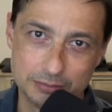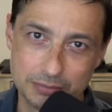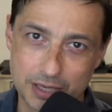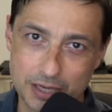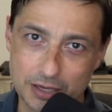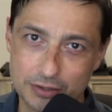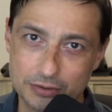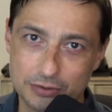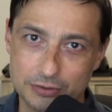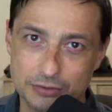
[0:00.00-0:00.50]

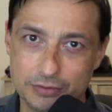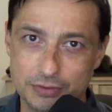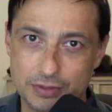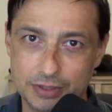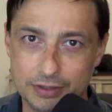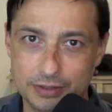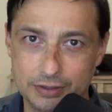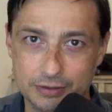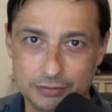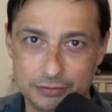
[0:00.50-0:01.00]

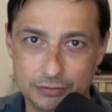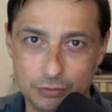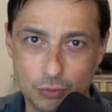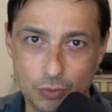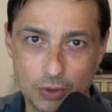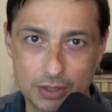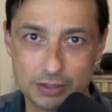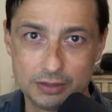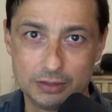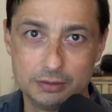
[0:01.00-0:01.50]
boundary of
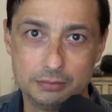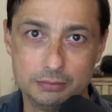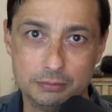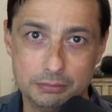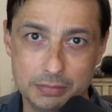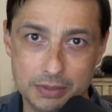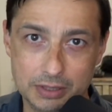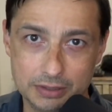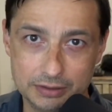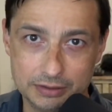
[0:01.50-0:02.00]
$1
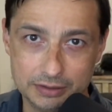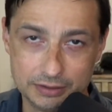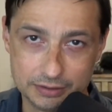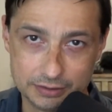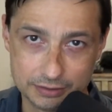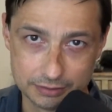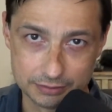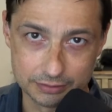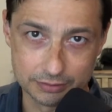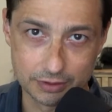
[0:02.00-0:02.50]

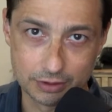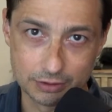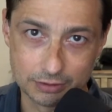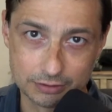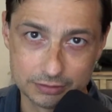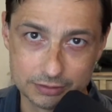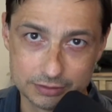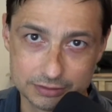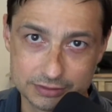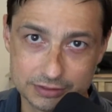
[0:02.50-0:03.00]
million
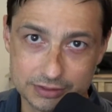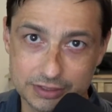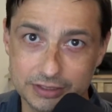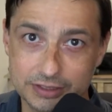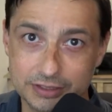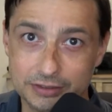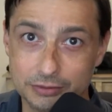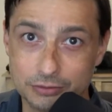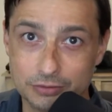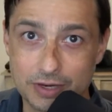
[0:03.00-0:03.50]

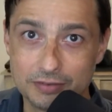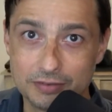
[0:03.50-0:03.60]
in